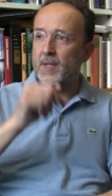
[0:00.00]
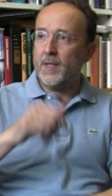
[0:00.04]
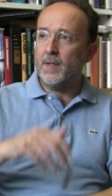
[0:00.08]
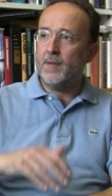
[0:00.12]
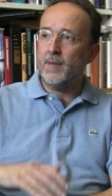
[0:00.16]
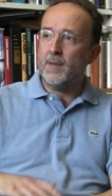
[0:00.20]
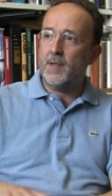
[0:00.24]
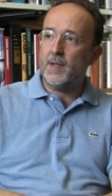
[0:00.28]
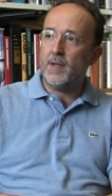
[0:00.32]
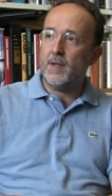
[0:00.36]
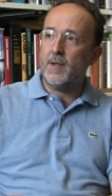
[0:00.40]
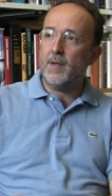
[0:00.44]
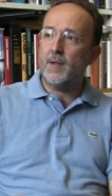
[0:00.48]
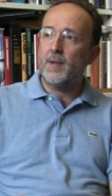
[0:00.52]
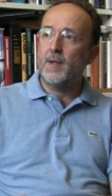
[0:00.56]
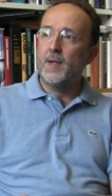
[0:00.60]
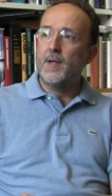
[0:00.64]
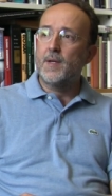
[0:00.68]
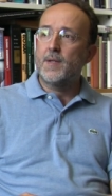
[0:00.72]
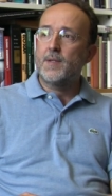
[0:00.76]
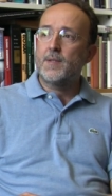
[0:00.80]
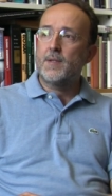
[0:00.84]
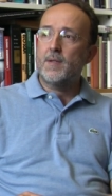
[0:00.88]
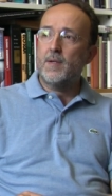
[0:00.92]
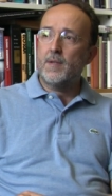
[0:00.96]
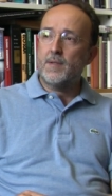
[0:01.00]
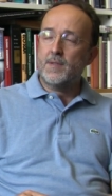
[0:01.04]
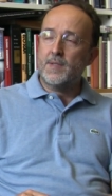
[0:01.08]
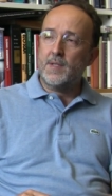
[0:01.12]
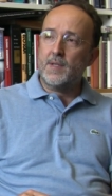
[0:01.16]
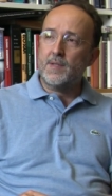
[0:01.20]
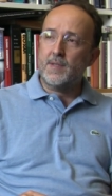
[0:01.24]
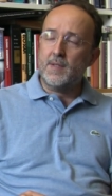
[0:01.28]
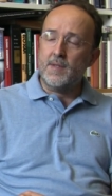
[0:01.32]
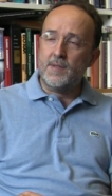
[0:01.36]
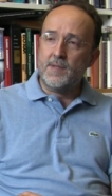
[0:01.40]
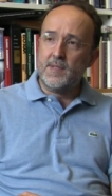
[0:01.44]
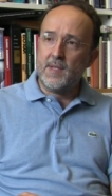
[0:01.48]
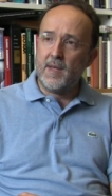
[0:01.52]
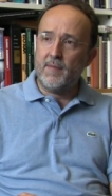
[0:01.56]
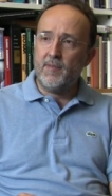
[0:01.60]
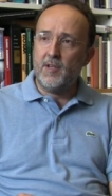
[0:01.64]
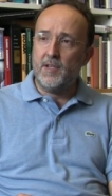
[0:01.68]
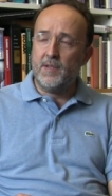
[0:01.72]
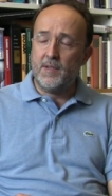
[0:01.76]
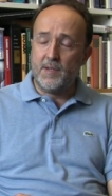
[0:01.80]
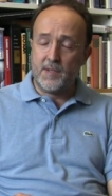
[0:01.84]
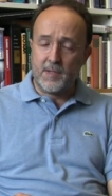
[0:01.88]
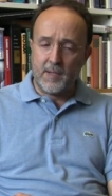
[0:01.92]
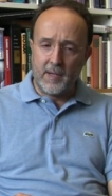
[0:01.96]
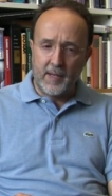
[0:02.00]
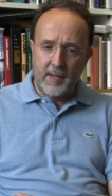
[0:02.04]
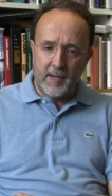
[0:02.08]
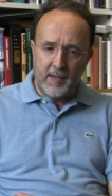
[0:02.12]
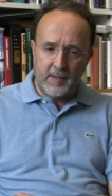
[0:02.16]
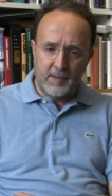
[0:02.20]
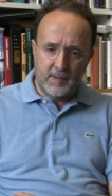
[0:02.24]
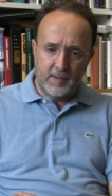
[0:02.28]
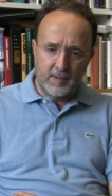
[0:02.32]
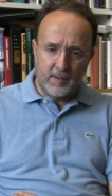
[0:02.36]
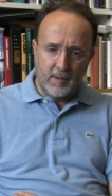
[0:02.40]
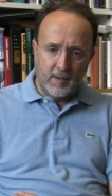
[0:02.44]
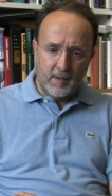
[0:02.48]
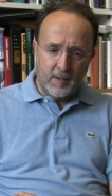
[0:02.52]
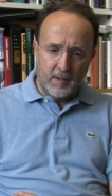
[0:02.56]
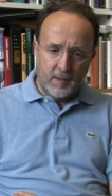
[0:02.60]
in the 1670s, late